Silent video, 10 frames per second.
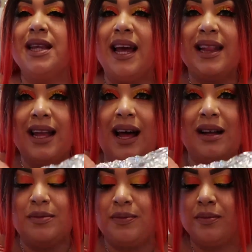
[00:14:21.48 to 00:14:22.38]
Like
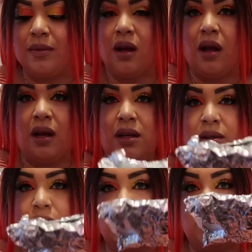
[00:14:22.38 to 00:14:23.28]
that.
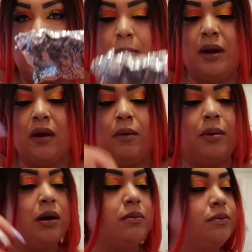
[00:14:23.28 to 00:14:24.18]
Just wrap it on the
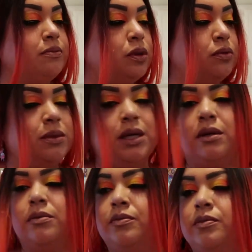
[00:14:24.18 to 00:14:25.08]
bottom. Boom,
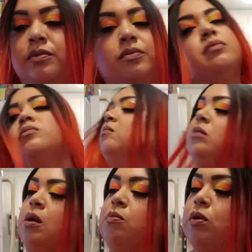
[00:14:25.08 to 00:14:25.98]
done.
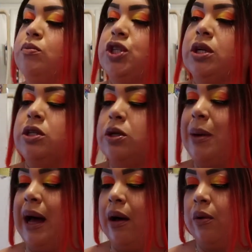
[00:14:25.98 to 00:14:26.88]
Boom, shik
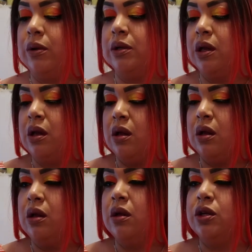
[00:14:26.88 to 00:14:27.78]
shabow.
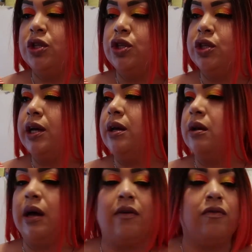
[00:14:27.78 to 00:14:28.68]
Shit,
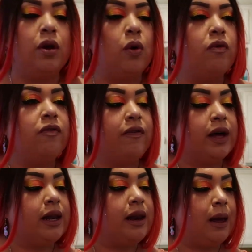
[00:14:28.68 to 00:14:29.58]
I have no
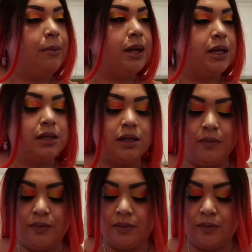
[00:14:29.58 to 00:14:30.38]
fucking napkins.